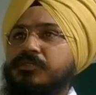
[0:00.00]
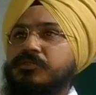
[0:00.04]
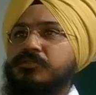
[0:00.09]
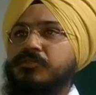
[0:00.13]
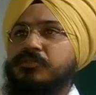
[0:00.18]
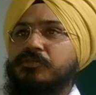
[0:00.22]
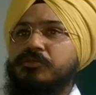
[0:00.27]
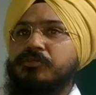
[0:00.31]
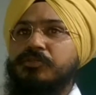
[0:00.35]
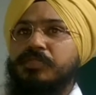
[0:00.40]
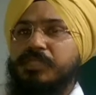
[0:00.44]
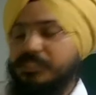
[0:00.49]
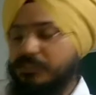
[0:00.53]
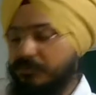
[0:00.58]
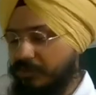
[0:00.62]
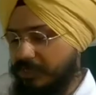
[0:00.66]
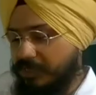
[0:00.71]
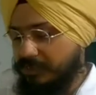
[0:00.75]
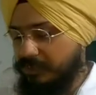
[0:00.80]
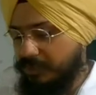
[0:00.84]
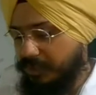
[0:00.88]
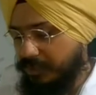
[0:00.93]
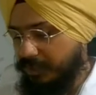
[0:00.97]
So this
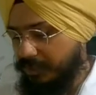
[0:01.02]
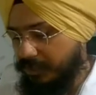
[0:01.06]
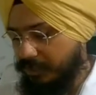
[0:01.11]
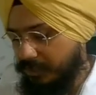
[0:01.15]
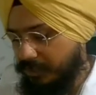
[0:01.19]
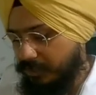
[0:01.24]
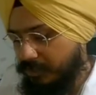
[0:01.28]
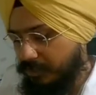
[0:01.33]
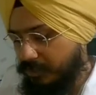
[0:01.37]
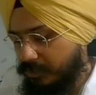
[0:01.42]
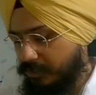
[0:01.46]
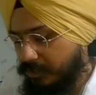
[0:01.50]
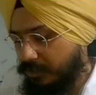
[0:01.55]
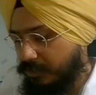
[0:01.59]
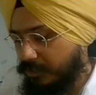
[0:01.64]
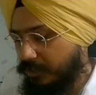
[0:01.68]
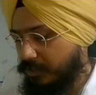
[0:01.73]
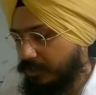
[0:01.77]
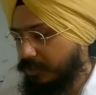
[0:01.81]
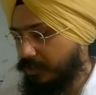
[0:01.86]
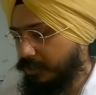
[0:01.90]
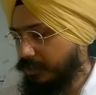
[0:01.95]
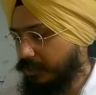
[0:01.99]
was the
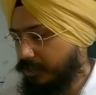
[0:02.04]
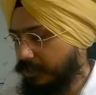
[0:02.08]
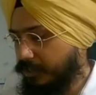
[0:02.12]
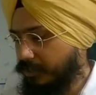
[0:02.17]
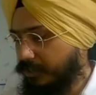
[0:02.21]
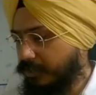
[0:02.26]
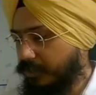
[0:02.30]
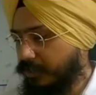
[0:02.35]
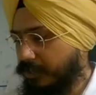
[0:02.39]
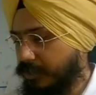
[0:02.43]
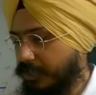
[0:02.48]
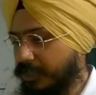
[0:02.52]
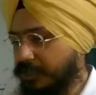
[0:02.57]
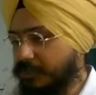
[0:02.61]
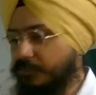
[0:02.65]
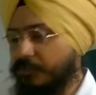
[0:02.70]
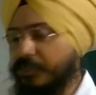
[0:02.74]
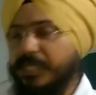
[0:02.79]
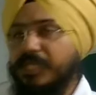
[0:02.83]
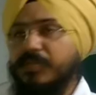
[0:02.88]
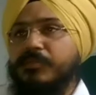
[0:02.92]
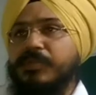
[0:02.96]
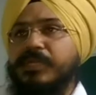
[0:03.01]

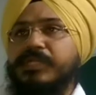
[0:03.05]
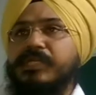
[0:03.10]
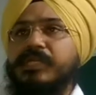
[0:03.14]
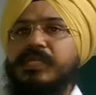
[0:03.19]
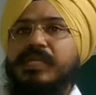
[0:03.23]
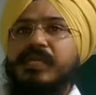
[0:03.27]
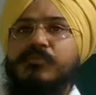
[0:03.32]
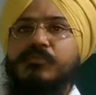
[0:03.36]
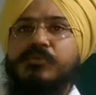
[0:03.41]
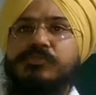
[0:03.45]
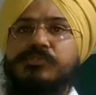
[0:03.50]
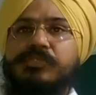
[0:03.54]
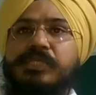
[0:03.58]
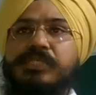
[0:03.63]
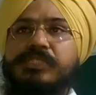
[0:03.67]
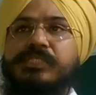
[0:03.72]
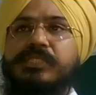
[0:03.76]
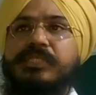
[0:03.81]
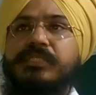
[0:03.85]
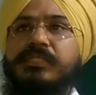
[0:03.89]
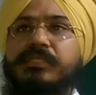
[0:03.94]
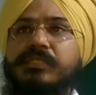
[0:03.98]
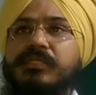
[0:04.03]
experimental
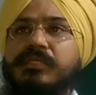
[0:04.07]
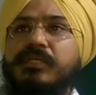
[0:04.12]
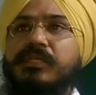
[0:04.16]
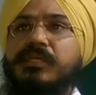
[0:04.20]
demonstration.